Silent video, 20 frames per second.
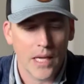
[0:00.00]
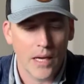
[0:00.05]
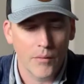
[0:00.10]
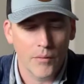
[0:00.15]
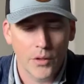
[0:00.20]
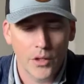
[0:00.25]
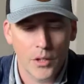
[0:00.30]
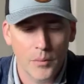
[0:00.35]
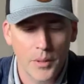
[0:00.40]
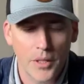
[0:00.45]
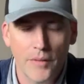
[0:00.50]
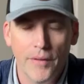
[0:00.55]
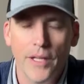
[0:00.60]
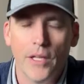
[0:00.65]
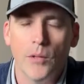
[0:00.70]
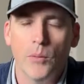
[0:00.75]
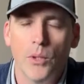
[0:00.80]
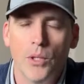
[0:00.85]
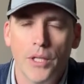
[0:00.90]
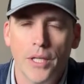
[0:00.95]
ever going to be
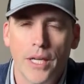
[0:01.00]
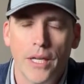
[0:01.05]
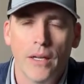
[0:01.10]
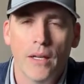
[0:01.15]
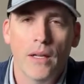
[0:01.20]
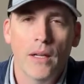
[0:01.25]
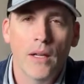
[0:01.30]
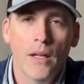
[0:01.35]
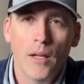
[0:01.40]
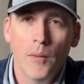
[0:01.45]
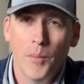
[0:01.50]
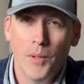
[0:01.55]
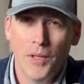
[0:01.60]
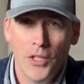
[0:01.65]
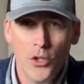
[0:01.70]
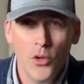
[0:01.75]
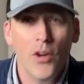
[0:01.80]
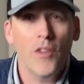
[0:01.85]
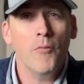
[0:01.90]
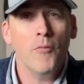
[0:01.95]
available again. But they
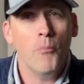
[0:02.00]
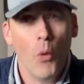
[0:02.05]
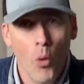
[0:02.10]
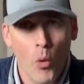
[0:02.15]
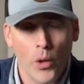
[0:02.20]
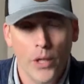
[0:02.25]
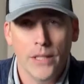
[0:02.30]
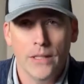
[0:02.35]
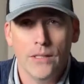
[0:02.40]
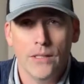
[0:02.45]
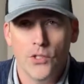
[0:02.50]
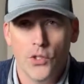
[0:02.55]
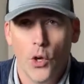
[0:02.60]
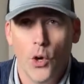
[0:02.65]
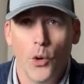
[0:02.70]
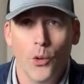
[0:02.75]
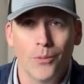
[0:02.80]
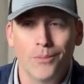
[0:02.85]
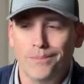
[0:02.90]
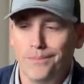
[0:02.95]
do have points.
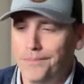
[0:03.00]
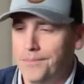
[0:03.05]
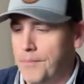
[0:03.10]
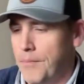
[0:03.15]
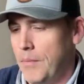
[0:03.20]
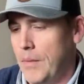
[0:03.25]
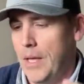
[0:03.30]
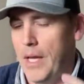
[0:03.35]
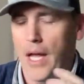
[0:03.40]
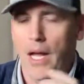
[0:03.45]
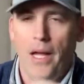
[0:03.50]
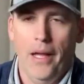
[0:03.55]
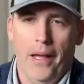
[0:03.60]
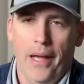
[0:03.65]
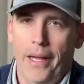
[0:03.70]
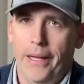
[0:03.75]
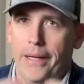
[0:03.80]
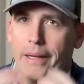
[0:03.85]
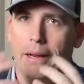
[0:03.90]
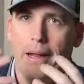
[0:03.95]
So
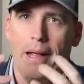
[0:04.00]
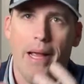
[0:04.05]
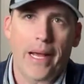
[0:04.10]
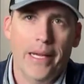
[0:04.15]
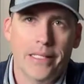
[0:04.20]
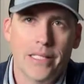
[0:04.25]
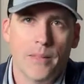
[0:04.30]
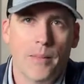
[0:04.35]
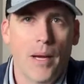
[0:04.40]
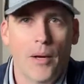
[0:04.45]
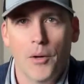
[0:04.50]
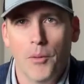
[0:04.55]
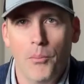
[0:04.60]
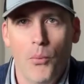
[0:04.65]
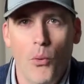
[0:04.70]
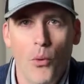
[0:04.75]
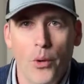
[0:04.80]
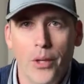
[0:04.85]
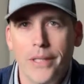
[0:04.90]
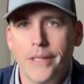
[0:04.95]
I get X amount of
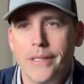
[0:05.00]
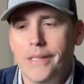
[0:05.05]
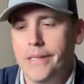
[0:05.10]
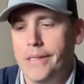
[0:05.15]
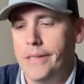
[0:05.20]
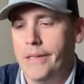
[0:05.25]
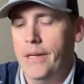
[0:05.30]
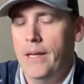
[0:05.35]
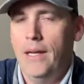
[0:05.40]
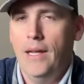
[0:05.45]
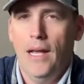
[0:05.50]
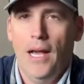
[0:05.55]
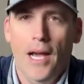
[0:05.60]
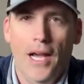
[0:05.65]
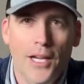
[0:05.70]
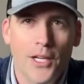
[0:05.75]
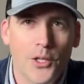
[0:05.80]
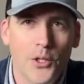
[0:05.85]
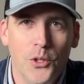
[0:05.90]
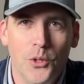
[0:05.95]
points.
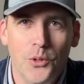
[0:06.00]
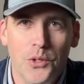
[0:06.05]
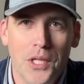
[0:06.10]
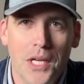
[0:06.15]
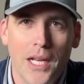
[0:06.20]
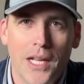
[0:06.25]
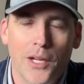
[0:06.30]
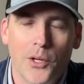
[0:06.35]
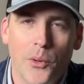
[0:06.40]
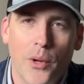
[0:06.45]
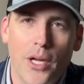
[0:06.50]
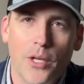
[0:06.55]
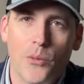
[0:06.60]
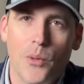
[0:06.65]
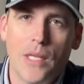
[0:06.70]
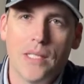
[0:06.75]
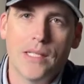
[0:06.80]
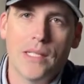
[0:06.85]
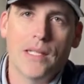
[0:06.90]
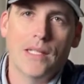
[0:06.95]
I can use it at Grand
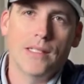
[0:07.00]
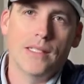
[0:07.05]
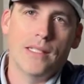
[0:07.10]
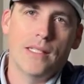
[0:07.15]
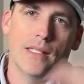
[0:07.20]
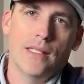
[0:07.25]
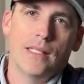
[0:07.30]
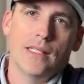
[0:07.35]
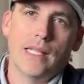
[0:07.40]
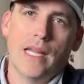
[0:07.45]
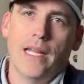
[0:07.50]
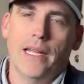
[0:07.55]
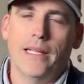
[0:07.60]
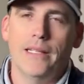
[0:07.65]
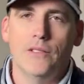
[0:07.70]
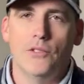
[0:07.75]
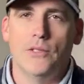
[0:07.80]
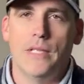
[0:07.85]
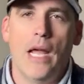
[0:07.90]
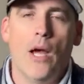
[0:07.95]
Residences. I
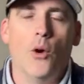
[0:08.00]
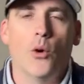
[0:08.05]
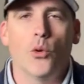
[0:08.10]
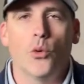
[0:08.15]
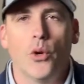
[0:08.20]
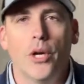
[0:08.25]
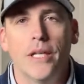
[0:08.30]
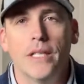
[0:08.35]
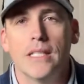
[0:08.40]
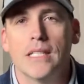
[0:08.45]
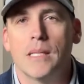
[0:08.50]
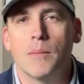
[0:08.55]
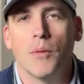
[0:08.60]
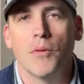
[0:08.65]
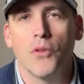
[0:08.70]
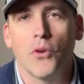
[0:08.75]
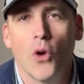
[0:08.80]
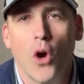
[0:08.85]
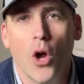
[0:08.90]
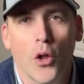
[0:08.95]
can downgrade to some
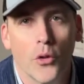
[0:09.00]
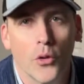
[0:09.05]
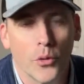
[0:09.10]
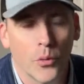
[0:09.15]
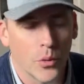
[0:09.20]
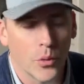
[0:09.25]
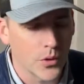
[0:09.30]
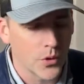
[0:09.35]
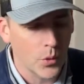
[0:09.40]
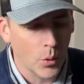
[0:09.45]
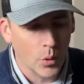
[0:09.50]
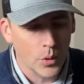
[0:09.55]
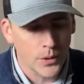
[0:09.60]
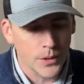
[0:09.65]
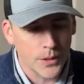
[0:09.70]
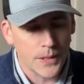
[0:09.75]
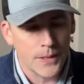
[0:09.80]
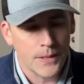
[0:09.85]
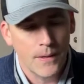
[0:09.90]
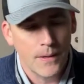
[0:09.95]
of their other
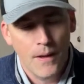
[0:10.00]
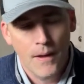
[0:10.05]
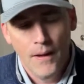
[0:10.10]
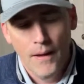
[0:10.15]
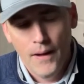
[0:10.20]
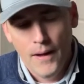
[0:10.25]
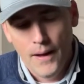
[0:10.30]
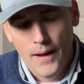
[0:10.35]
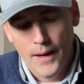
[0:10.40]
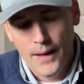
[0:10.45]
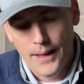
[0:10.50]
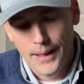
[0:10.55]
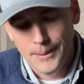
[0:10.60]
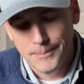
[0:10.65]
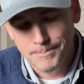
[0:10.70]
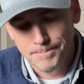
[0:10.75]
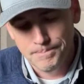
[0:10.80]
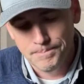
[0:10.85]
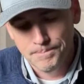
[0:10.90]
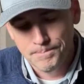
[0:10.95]
resorts.
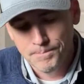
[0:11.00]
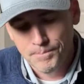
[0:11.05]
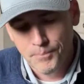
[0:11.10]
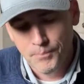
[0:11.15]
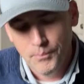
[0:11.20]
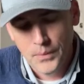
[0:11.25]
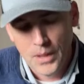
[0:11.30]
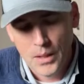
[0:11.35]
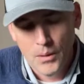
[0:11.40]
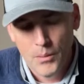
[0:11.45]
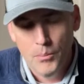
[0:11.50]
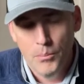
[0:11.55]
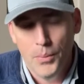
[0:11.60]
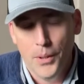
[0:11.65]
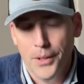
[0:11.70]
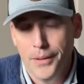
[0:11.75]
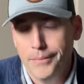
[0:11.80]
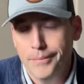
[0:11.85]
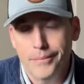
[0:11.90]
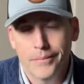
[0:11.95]

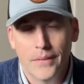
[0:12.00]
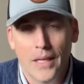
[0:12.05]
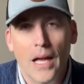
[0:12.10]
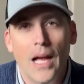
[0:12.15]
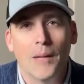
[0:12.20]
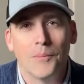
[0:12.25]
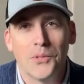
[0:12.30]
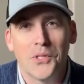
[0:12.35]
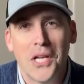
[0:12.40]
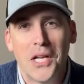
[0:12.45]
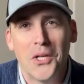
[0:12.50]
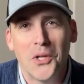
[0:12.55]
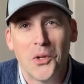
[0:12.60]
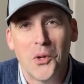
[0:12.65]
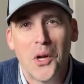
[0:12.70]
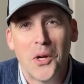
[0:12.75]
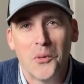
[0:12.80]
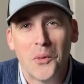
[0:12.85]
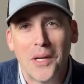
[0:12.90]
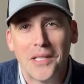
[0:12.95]
But I'm staying at
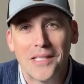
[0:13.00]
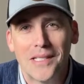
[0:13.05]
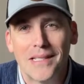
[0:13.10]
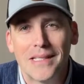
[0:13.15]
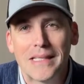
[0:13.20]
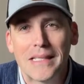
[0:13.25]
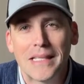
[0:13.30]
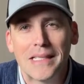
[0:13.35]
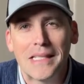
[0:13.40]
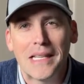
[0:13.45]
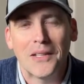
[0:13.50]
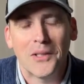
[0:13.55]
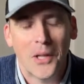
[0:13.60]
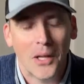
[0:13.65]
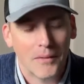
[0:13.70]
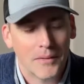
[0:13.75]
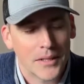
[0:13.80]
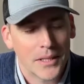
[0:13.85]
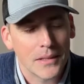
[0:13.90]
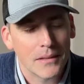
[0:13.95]
Grand Residence because I
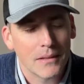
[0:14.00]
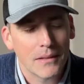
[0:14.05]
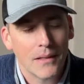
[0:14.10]
love it.